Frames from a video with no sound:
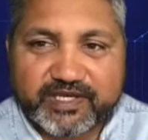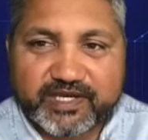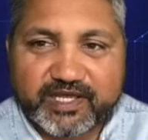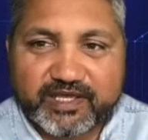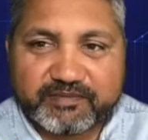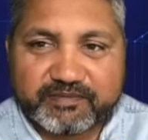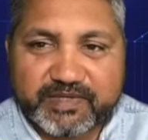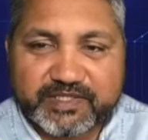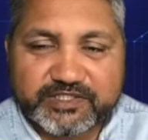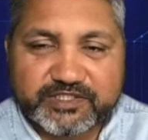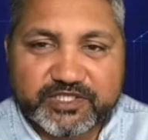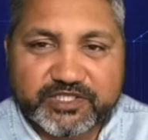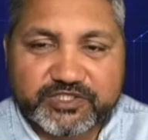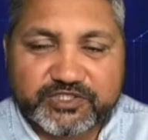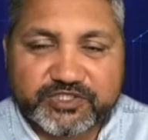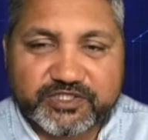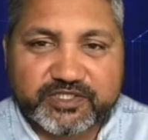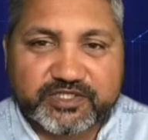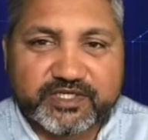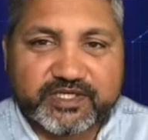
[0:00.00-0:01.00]

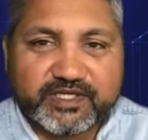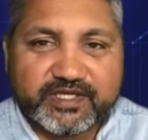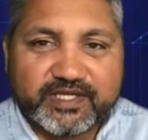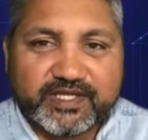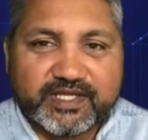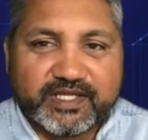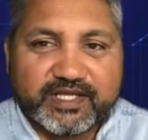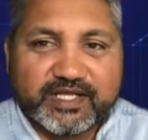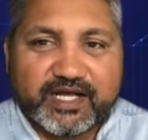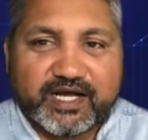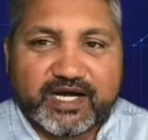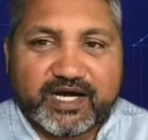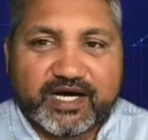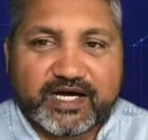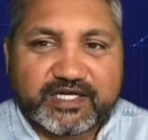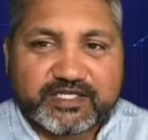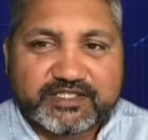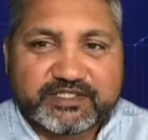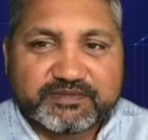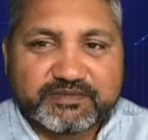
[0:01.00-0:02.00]
imagination.
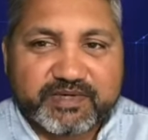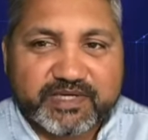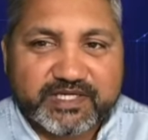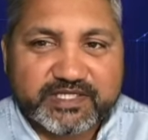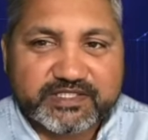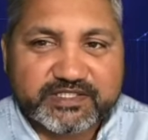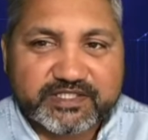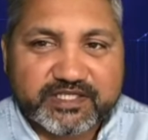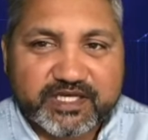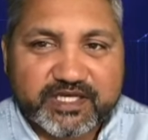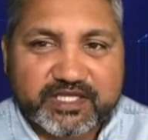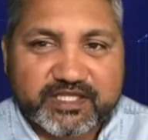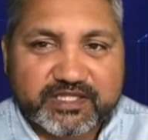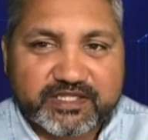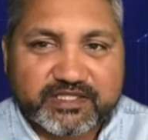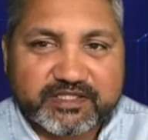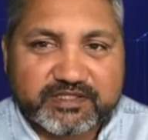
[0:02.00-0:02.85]
Aaj humare saath,